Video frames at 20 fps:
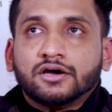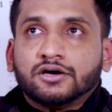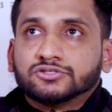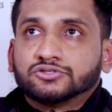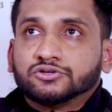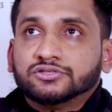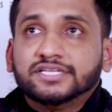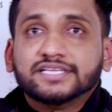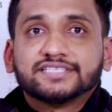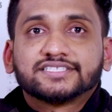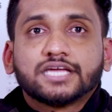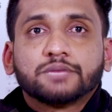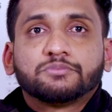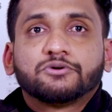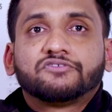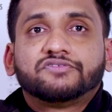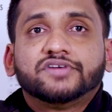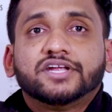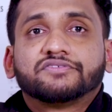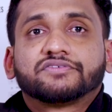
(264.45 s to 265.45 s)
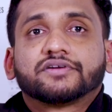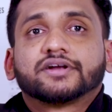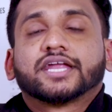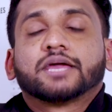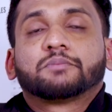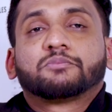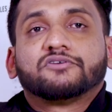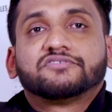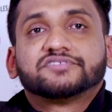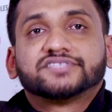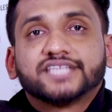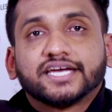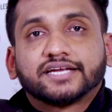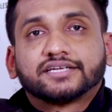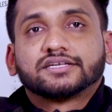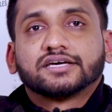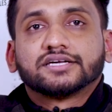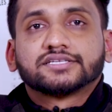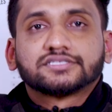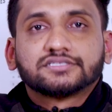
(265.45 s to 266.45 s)
So these different type of
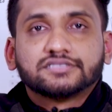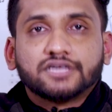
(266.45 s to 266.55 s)
sectors